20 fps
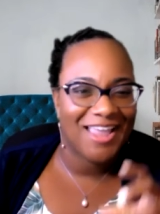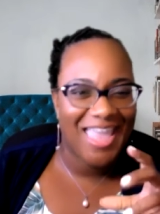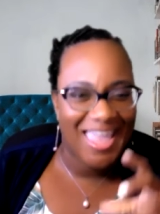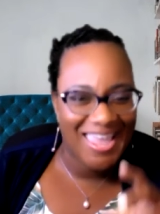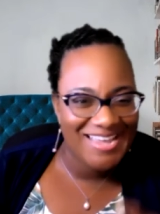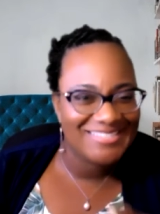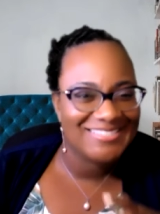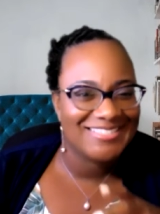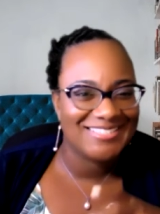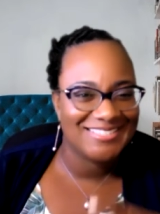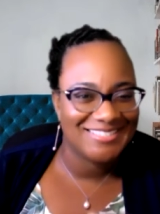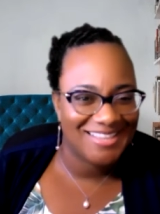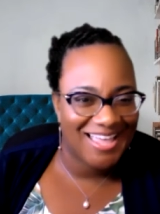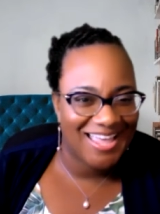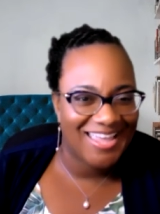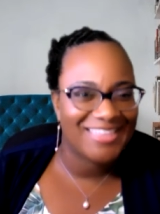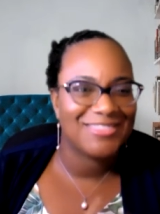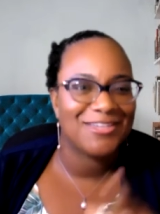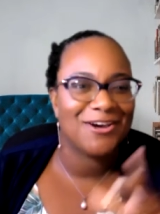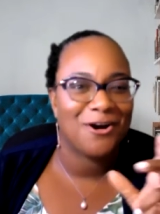ACE is
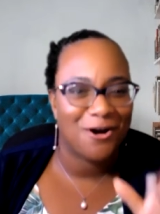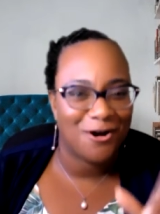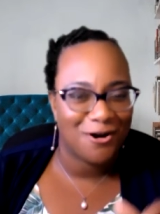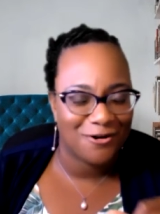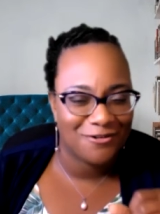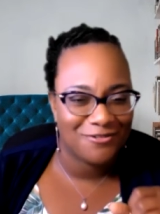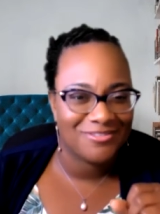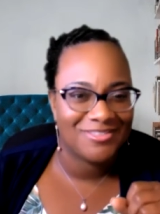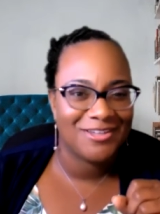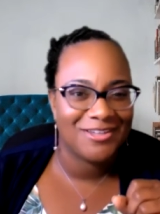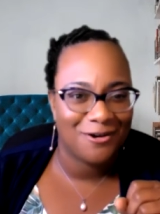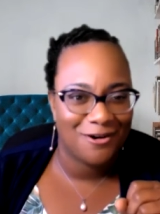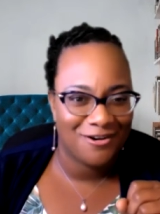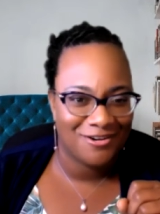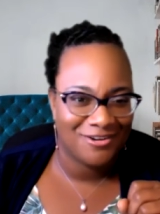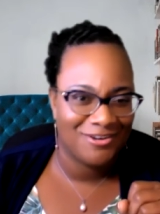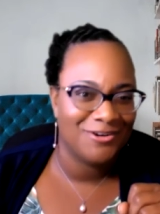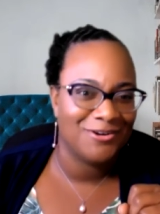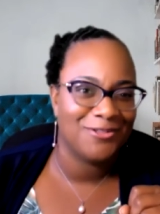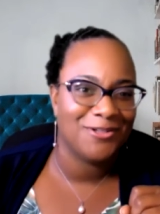like the
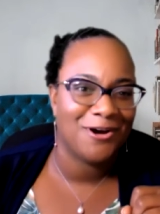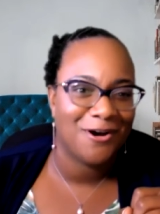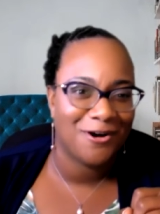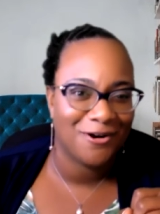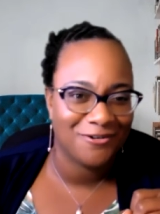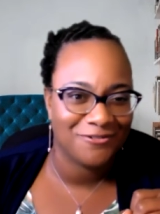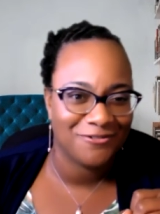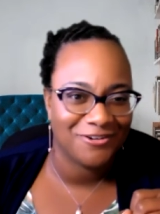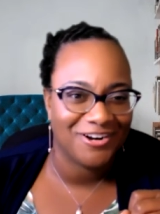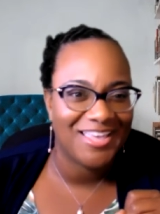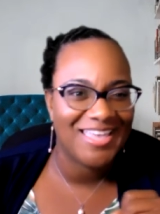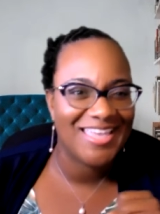Harvard